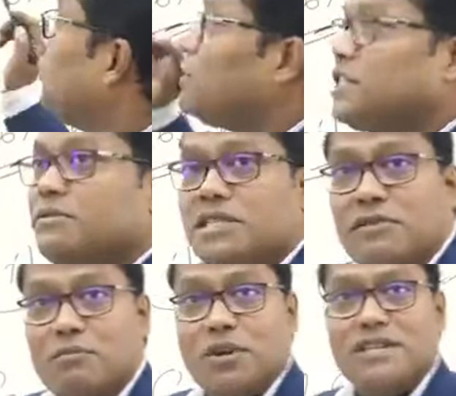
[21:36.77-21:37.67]
you achieved
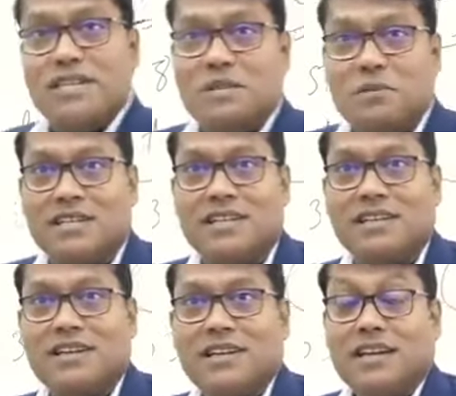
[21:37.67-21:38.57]
7.6%,
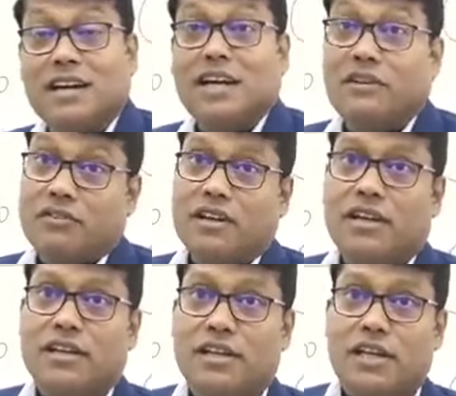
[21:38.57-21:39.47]

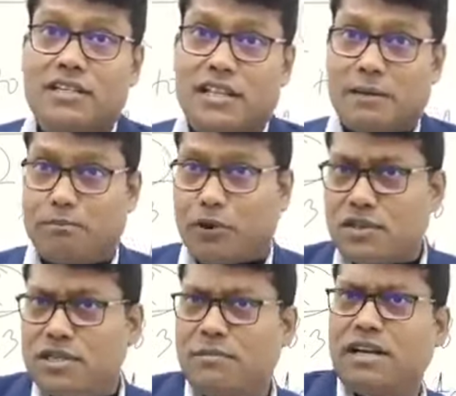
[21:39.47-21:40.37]
definitely it's
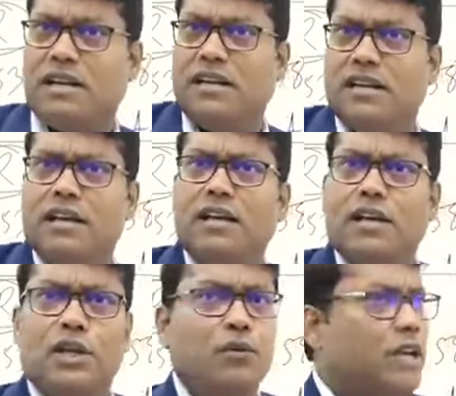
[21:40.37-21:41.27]
approximately,
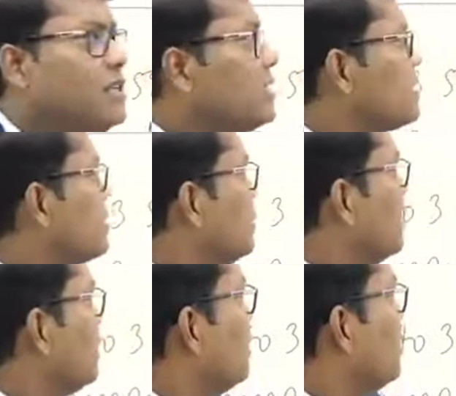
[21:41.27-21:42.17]
you can just
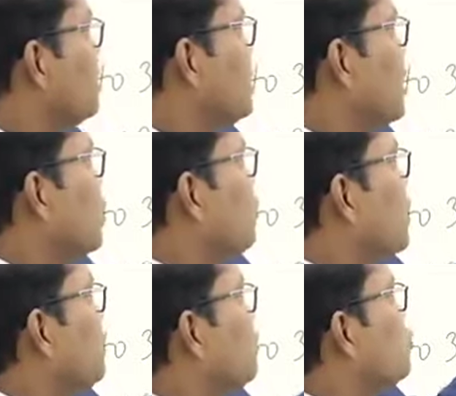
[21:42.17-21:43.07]
say you are
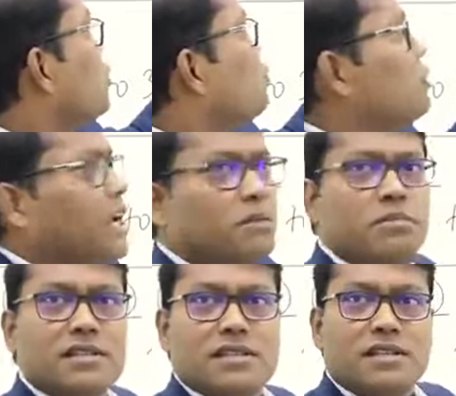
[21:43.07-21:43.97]
approaching to the
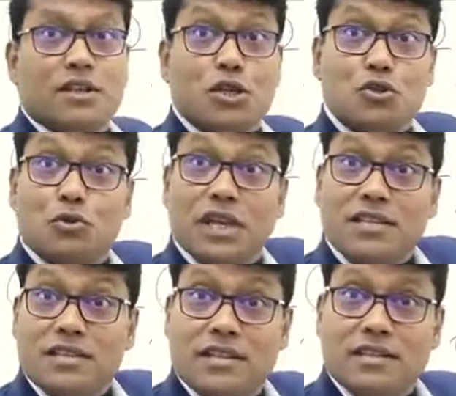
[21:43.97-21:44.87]
8%. So
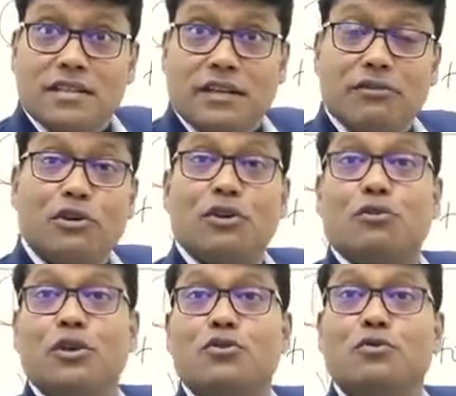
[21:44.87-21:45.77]
next year definitely you are
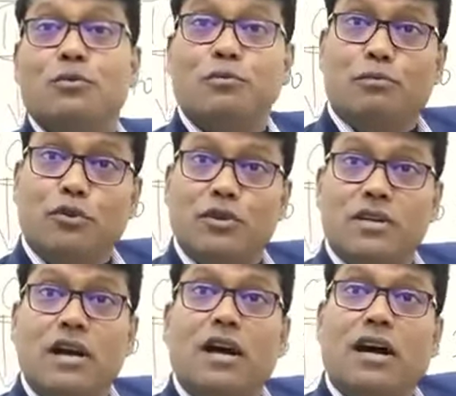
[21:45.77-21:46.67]
going to put
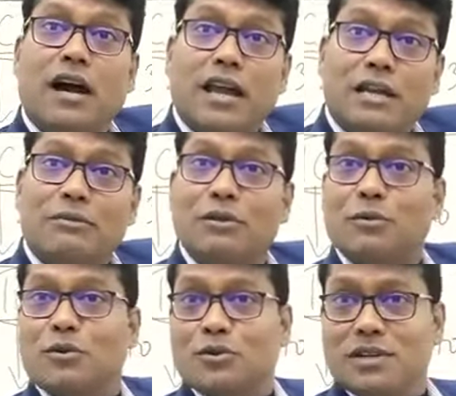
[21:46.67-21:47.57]
higher level of
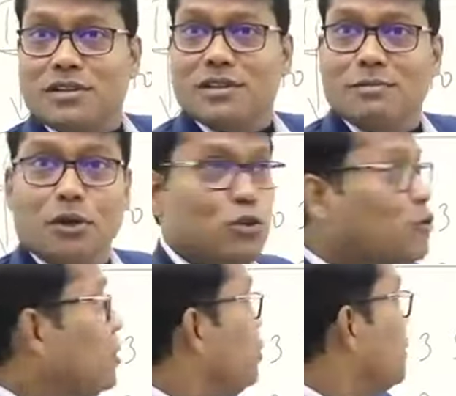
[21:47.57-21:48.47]
growth rate, because
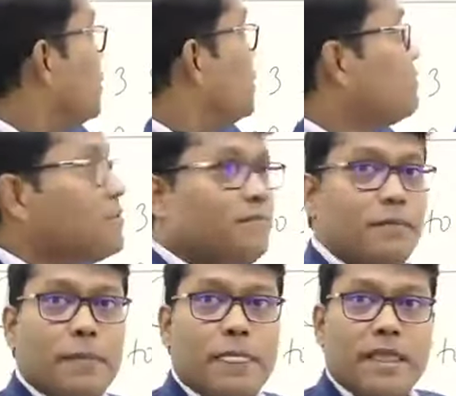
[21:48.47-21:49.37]
already you achieved.
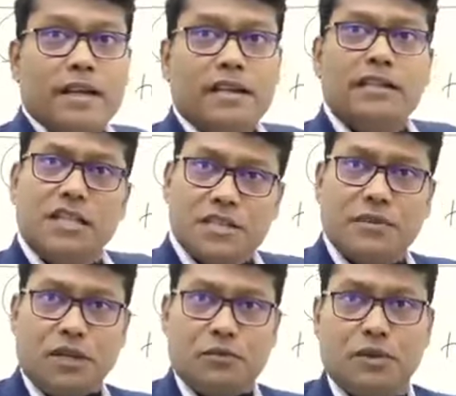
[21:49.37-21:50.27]
This
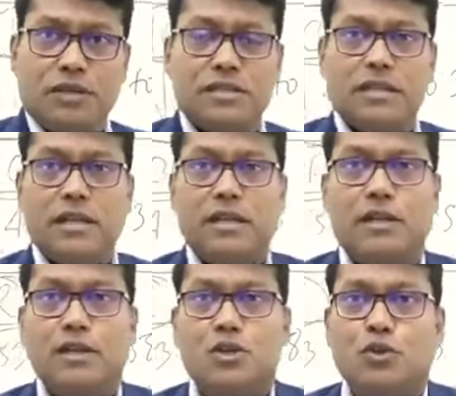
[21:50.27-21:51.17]
way it works.
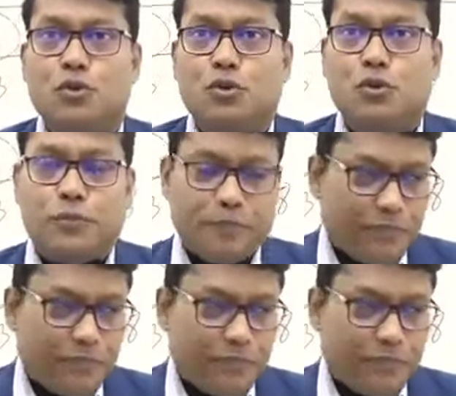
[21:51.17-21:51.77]
So